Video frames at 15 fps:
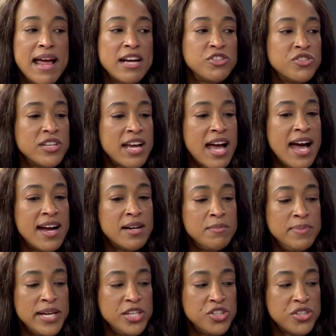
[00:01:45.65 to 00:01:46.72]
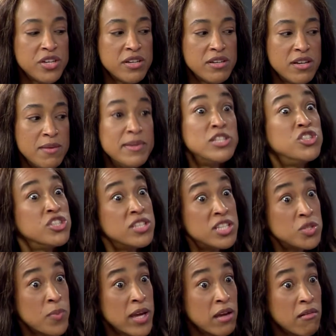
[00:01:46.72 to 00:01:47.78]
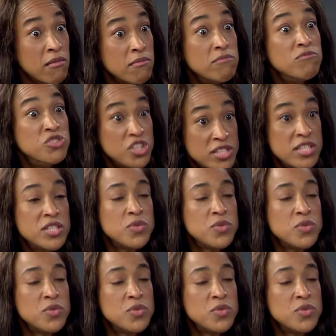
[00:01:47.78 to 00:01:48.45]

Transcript: Actually, I had a patient come in just this week, just okay.